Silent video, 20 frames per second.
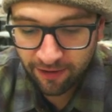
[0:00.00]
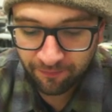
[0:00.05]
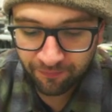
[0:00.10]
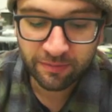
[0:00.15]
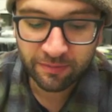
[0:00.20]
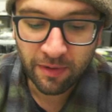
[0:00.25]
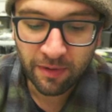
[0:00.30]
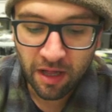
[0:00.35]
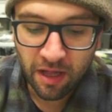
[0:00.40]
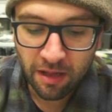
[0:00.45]

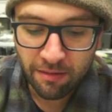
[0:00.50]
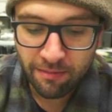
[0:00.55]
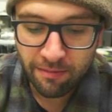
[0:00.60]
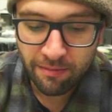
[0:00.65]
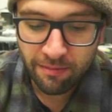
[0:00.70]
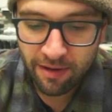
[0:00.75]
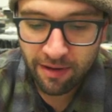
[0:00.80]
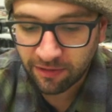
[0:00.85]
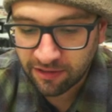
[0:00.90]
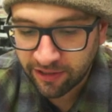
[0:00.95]
Small
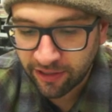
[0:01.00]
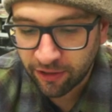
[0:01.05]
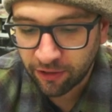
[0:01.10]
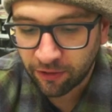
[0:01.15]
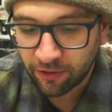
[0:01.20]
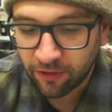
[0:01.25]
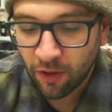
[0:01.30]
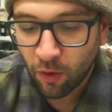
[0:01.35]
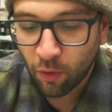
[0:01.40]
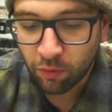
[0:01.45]
amount, but
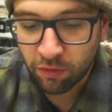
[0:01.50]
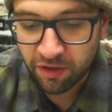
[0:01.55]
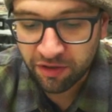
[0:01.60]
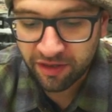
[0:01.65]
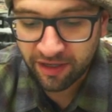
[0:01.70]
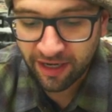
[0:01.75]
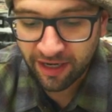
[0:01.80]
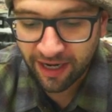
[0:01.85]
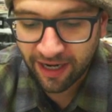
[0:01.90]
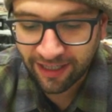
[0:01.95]
still
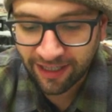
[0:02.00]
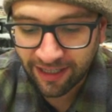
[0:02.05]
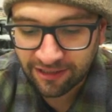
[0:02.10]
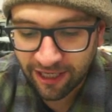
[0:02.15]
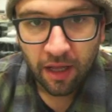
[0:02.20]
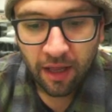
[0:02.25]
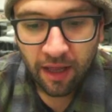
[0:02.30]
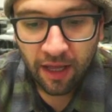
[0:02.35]
worth it, I'd say.